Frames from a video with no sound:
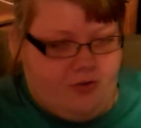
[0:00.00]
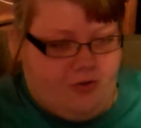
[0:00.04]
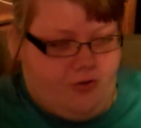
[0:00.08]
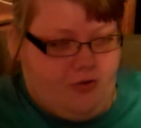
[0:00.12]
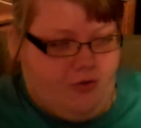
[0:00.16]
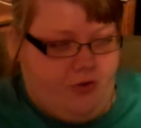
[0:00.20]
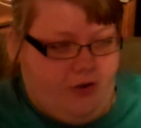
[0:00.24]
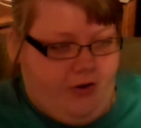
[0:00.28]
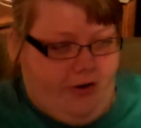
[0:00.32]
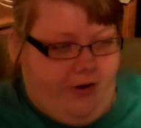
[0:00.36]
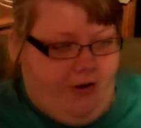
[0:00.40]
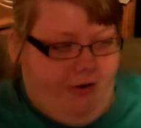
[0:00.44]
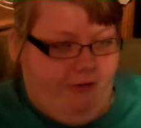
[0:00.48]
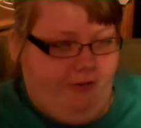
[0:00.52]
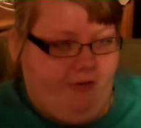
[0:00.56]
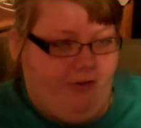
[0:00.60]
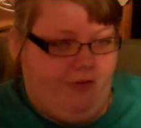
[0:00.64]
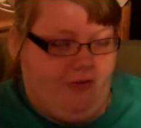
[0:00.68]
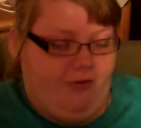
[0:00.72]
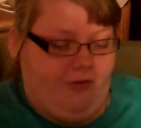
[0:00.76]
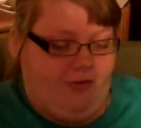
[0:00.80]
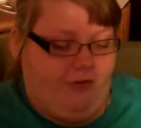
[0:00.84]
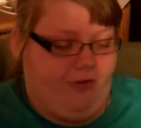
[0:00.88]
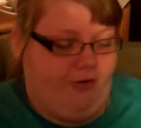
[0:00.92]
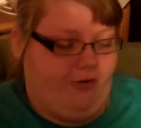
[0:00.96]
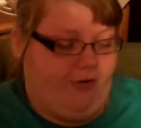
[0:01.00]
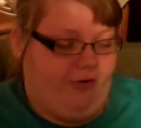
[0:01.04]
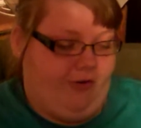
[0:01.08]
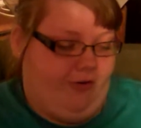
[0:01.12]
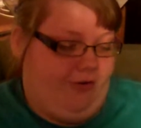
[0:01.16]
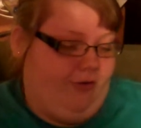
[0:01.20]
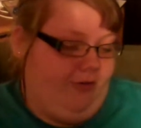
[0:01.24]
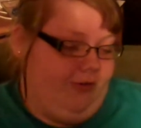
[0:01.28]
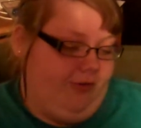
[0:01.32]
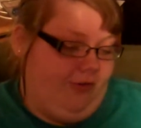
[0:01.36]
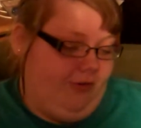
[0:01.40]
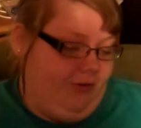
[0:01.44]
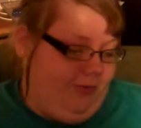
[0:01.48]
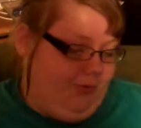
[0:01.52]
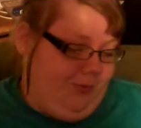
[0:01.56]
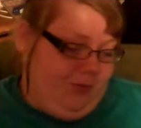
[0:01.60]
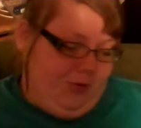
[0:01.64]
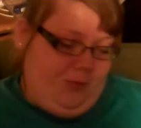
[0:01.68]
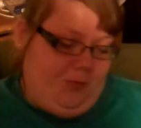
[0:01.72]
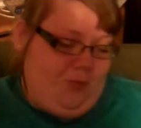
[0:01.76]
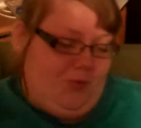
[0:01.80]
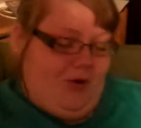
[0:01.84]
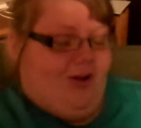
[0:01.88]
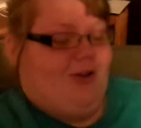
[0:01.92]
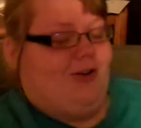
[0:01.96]
like,
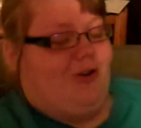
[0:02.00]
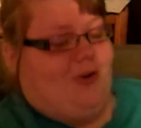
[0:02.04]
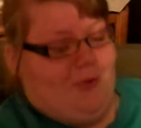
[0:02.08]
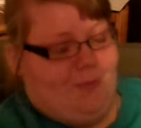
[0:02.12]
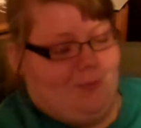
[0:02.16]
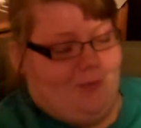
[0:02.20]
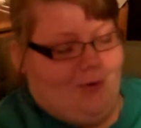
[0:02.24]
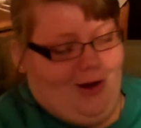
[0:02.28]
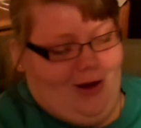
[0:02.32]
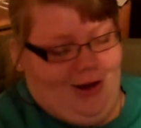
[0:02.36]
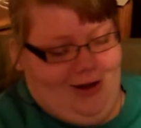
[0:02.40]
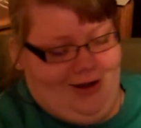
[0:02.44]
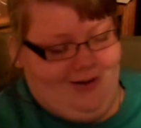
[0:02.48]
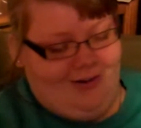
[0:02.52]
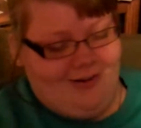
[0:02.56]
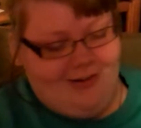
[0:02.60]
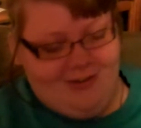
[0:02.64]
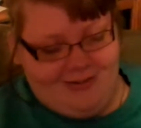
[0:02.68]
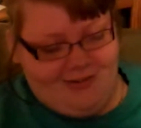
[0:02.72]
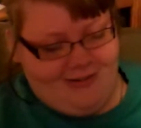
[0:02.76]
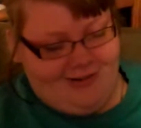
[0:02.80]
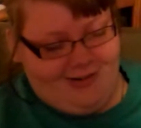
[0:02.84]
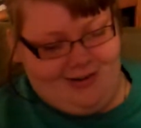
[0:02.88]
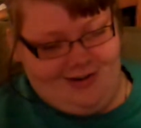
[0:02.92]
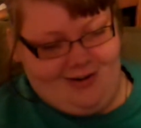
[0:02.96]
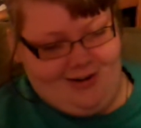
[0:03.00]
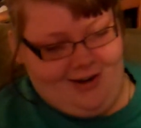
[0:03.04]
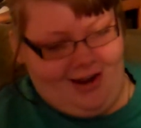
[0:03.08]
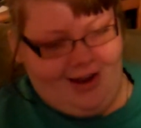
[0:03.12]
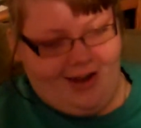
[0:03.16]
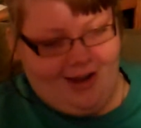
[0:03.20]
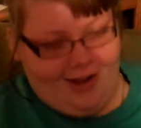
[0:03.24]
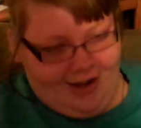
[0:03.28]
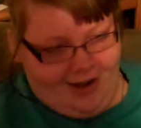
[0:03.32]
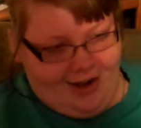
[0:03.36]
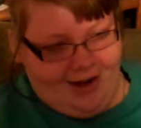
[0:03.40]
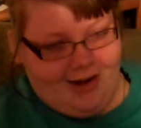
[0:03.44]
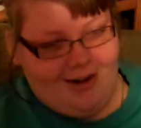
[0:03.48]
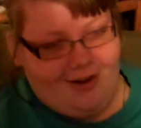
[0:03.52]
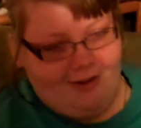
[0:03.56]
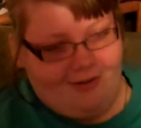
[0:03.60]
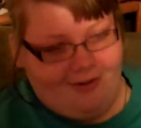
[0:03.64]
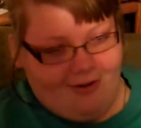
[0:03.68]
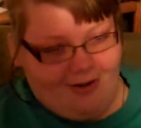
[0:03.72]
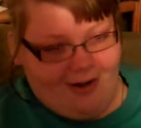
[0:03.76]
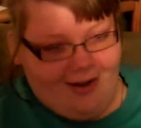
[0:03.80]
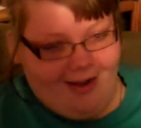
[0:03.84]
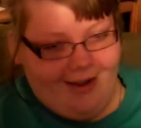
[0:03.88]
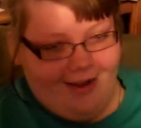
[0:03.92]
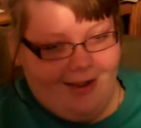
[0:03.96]
yeah. Press your brake. And was like, I got it,
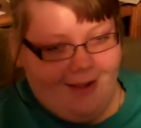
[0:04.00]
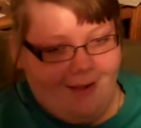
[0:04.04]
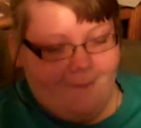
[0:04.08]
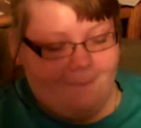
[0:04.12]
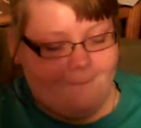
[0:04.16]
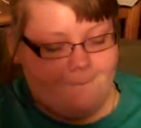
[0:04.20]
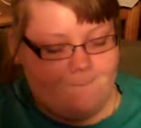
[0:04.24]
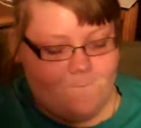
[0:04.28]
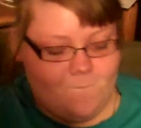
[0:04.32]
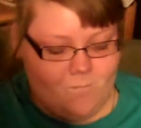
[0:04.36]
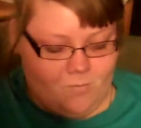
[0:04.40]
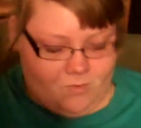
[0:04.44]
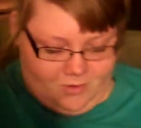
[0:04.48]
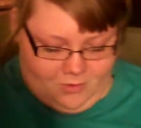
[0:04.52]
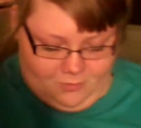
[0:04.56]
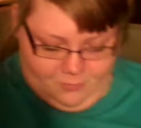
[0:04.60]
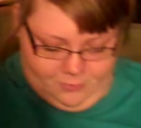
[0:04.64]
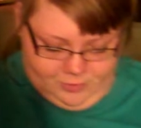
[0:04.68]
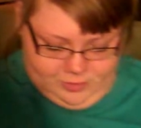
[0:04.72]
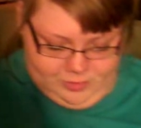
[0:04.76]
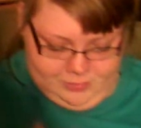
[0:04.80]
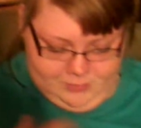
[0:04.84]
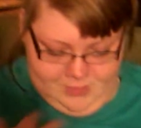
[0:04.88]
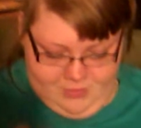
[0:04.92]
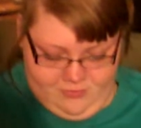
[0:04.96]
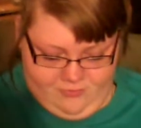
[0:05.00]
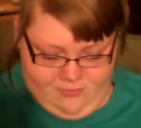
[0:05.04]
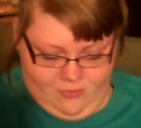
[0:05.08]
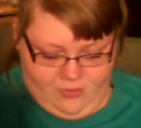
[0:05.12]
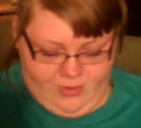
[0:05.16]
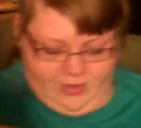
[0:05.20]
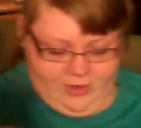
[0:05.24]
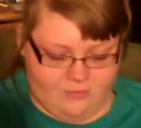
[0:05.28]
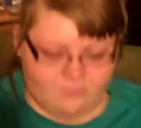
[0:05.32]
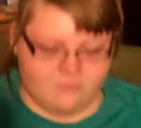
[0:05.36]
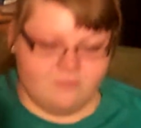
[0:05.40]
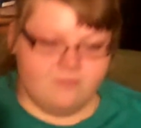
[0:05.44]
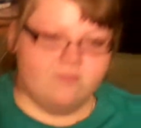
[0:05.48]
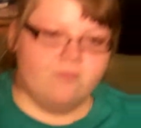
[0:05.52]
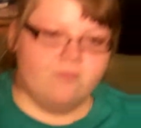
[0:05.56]
Craig. Or I'll just spit food out.